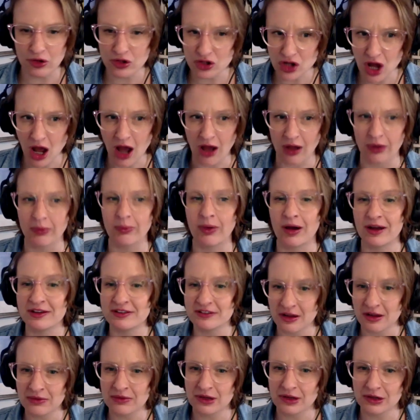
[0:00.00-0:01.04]
No, I
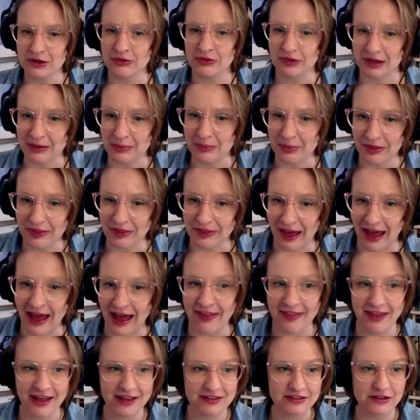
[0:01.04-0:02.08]
don't agree with that.
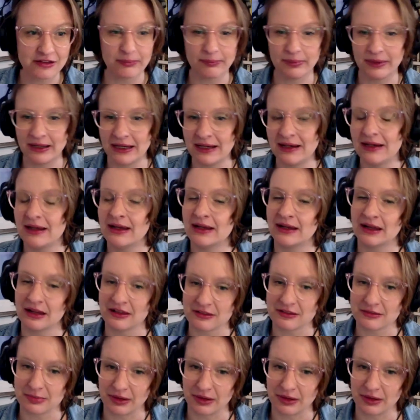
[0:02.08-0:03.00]
That's completely against